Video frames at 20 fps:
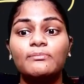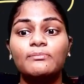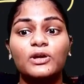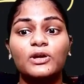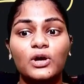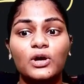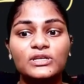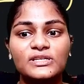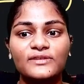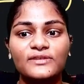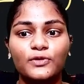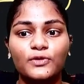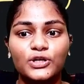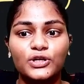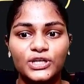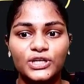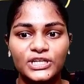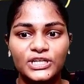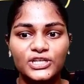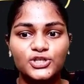because I've
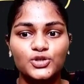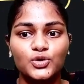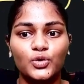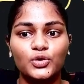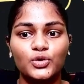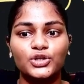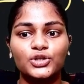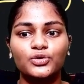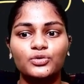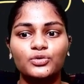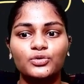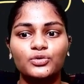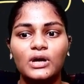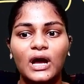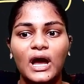already shown you